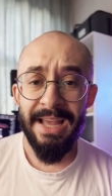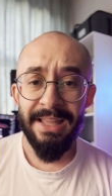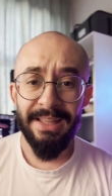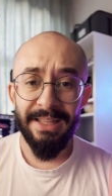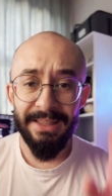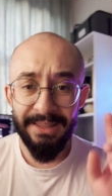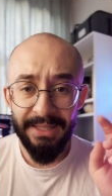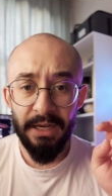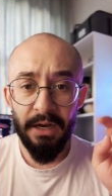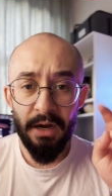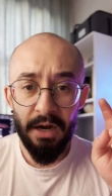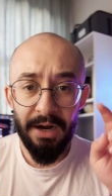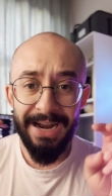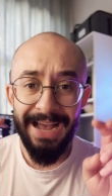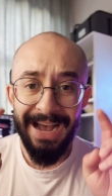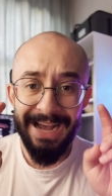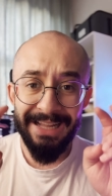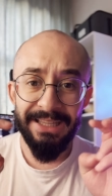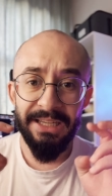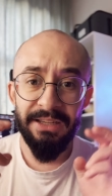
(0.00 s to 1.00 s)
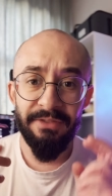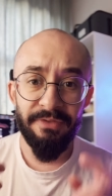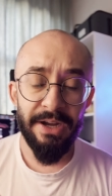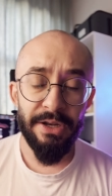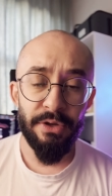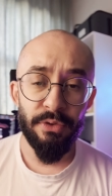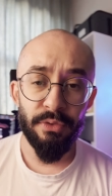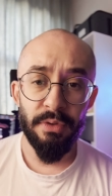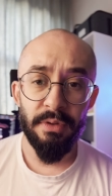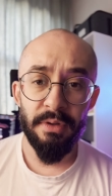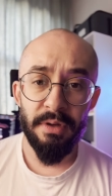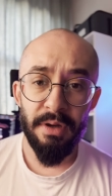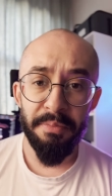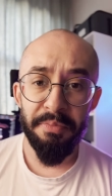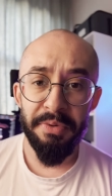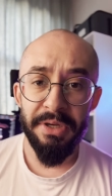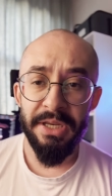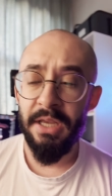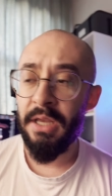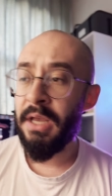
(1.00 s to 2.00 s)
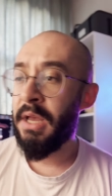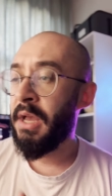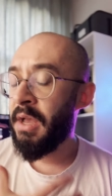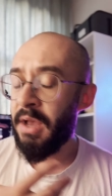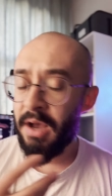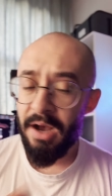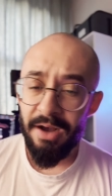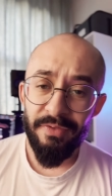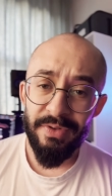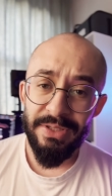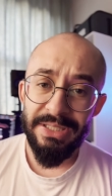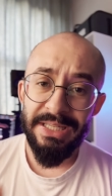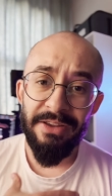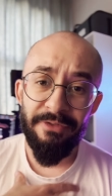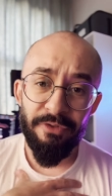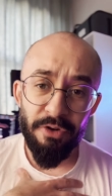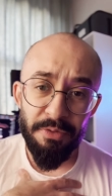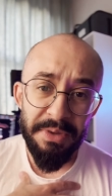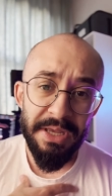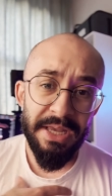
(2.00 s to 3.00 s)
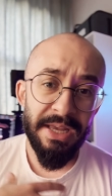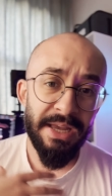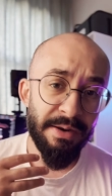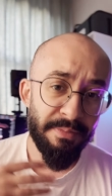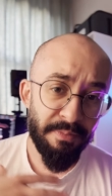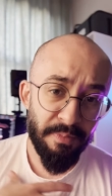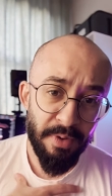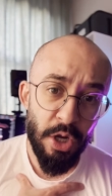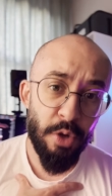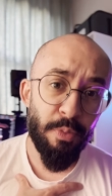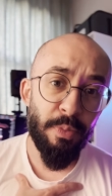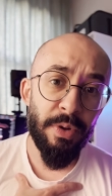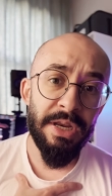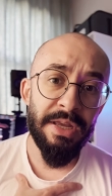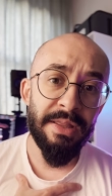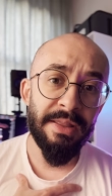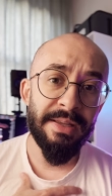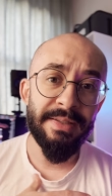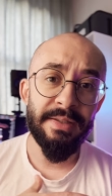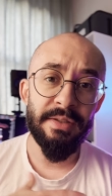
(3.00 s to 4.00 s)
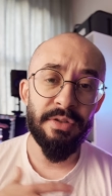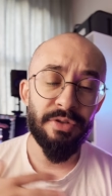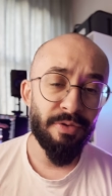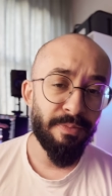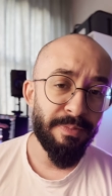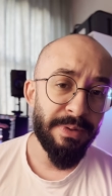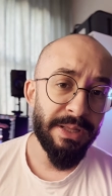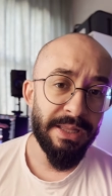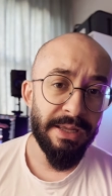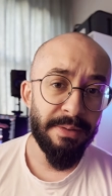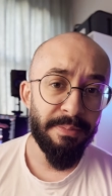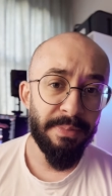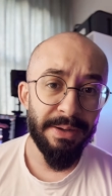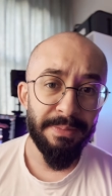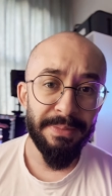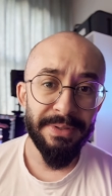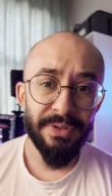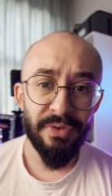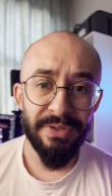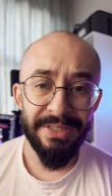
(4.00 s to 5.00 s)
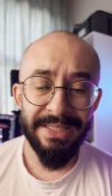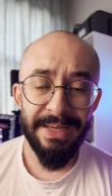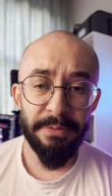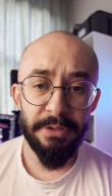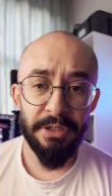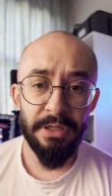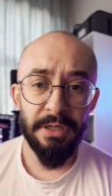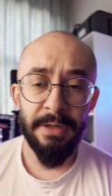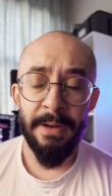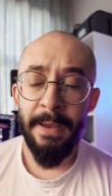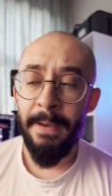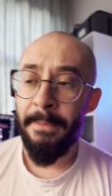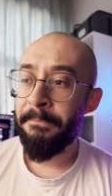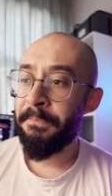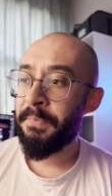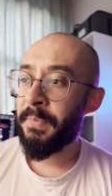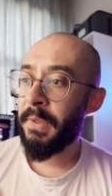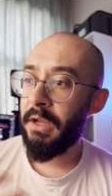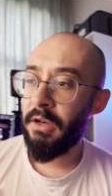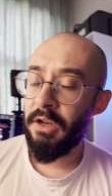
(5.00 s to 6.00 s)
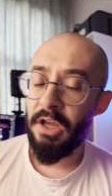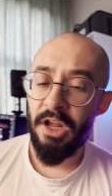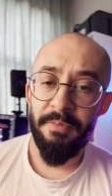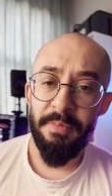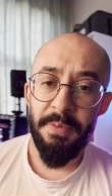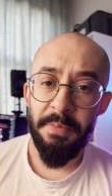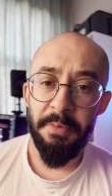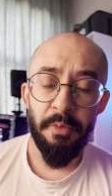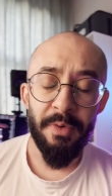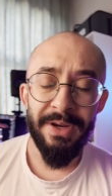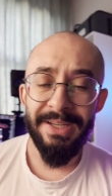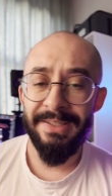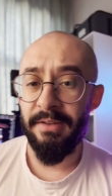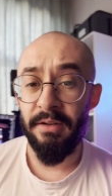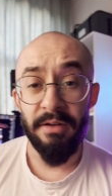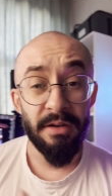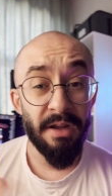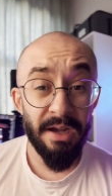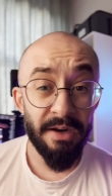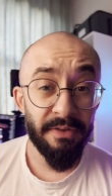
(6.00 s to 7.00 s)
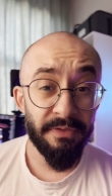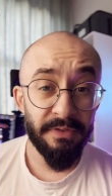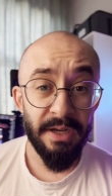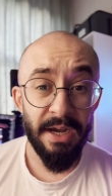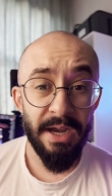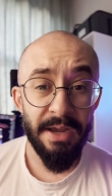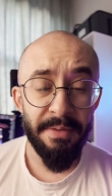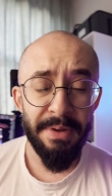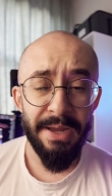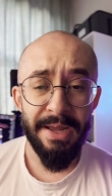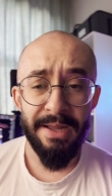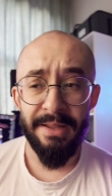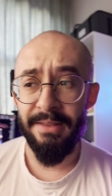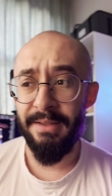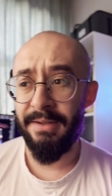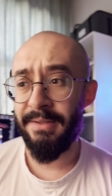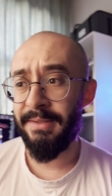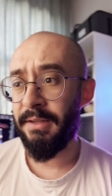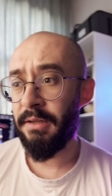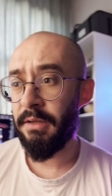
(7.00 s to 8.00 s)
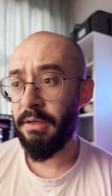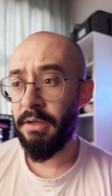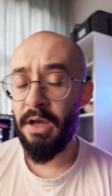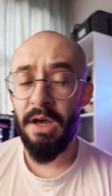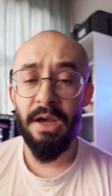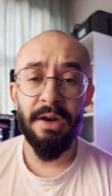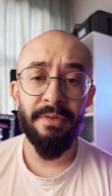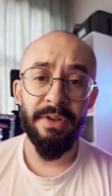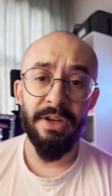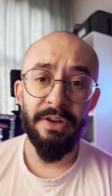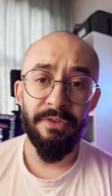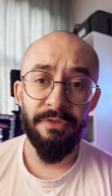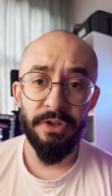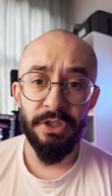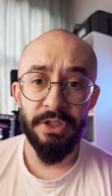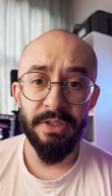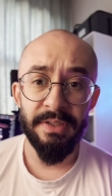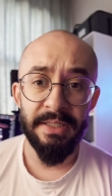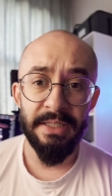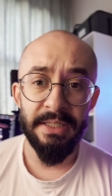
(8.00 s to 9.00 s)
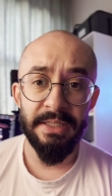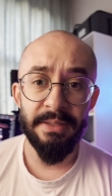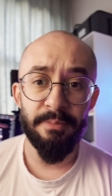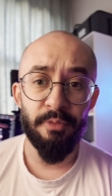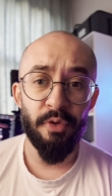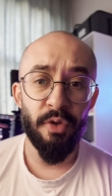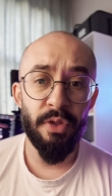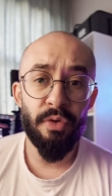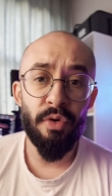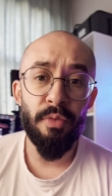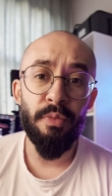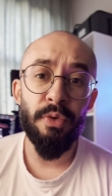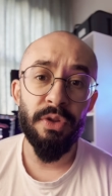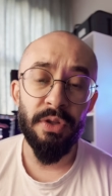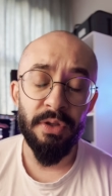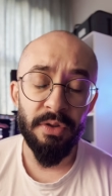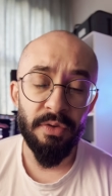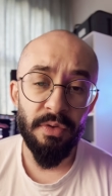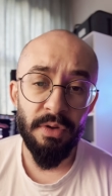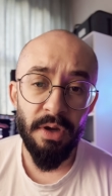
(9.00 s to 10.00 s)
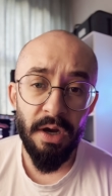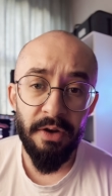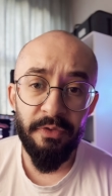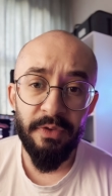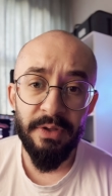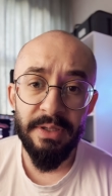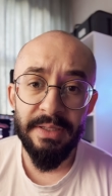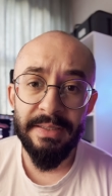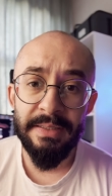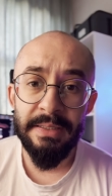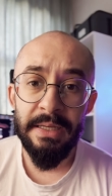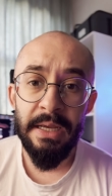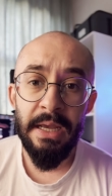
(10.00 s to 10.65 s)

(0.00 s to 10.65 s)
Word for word: that they are adding value to the company. Obviously, for me and my opinion, this is a completely a big misconception. A lot of people waste a lot of time and there's a lot of inefficiencies with commuting to the office,